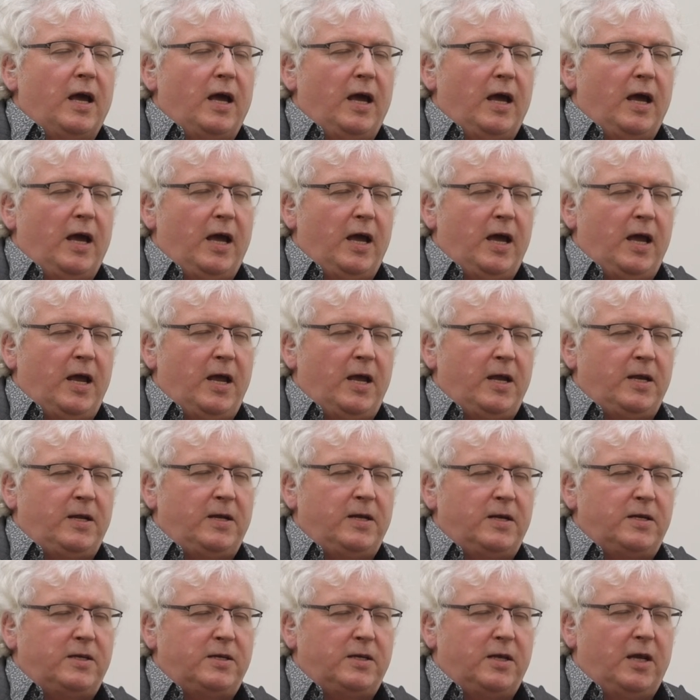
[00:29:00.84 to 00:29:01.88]

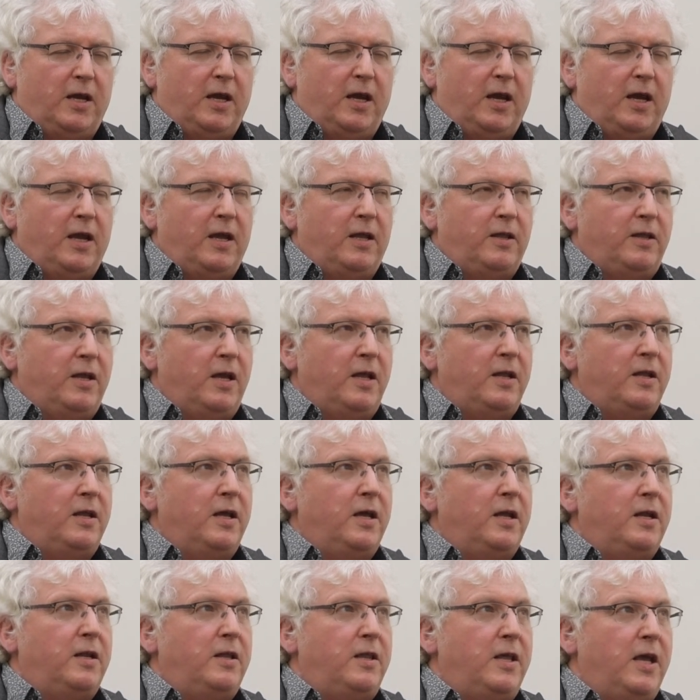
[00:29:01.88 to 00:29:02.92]
And uh, then,
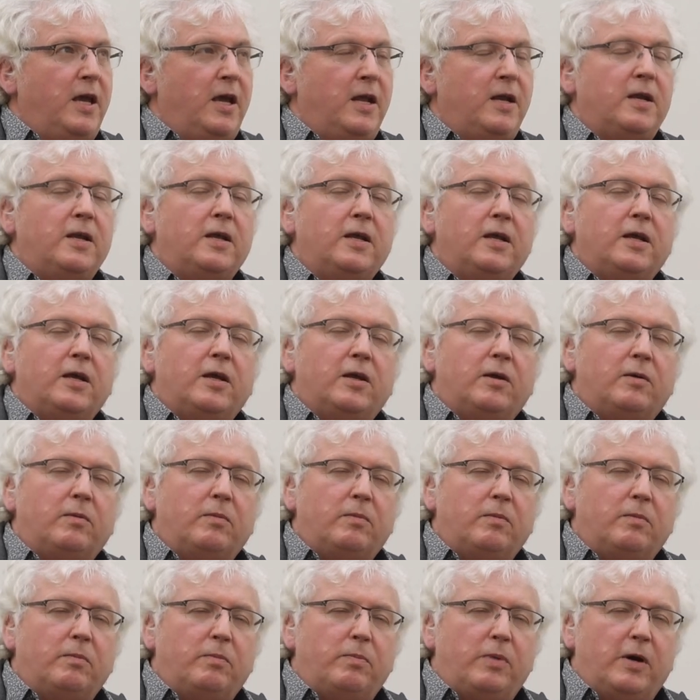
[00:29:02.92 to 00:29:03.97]
the, then
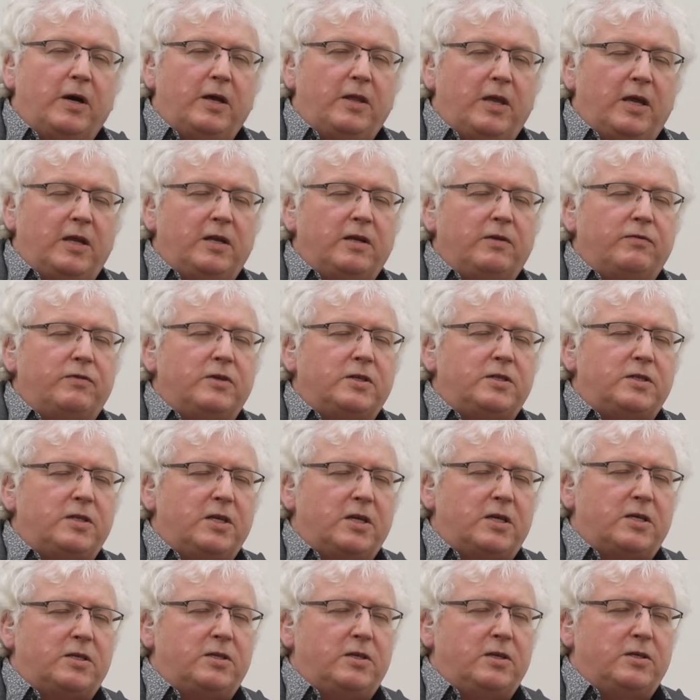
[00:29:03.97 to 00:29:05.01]
by the end of the
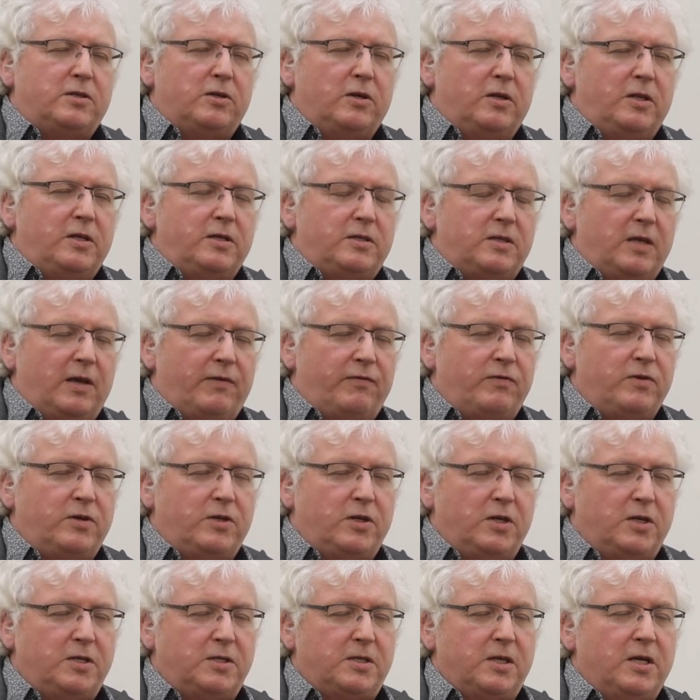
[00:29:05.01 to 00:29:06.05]
60s, early
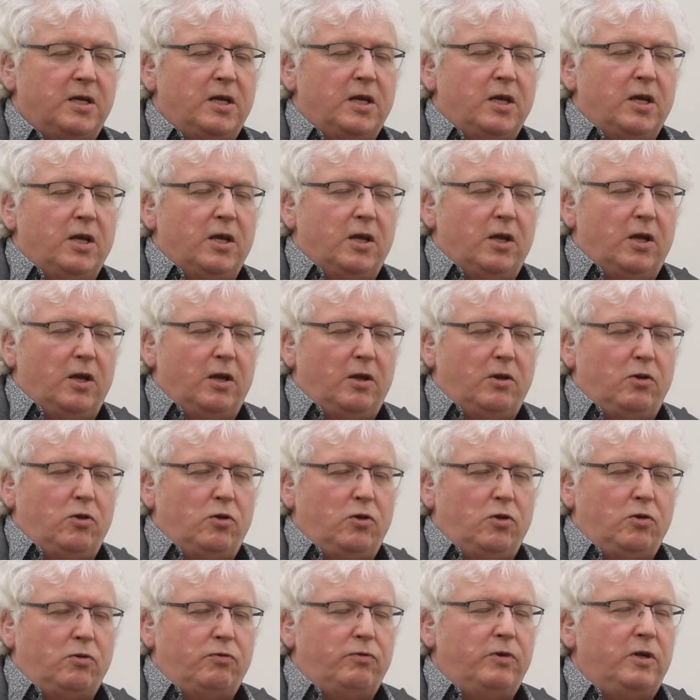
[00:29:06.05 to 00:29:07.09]
70s,
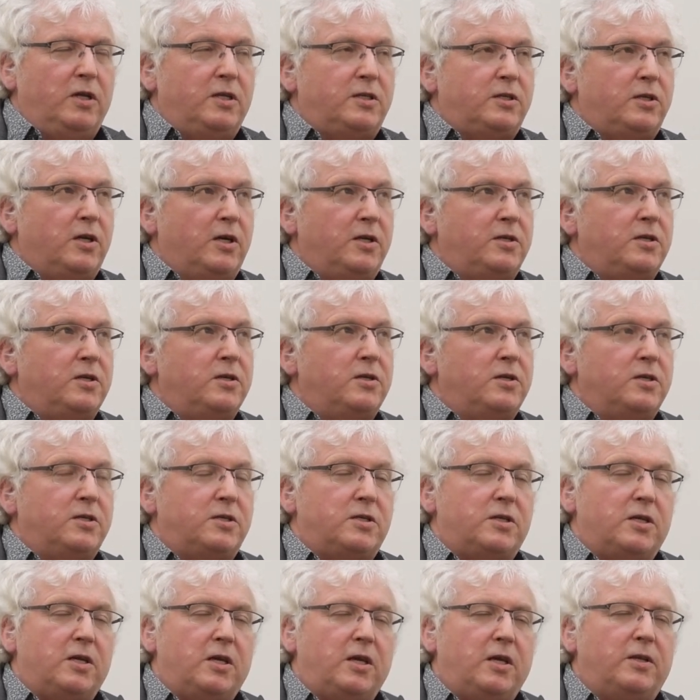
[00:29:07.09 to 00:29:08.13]
you're really starting to
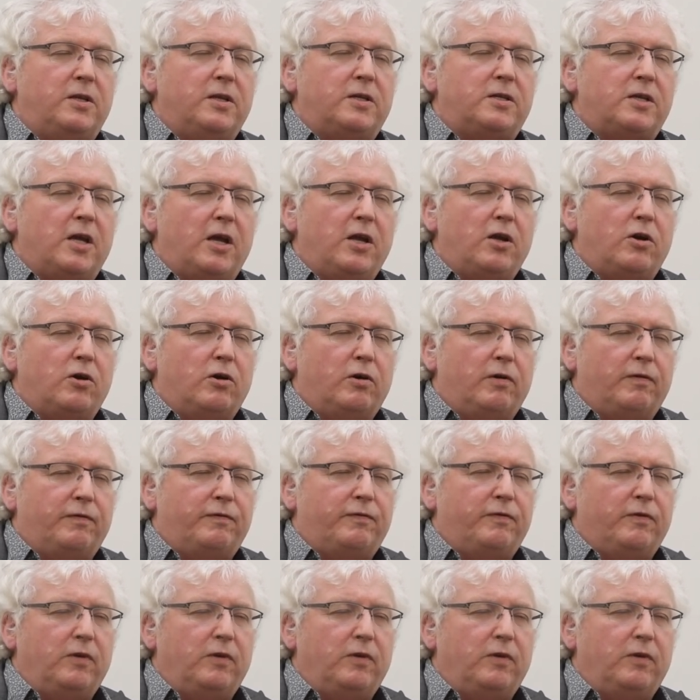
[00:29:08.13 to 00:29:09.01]
see the takeoff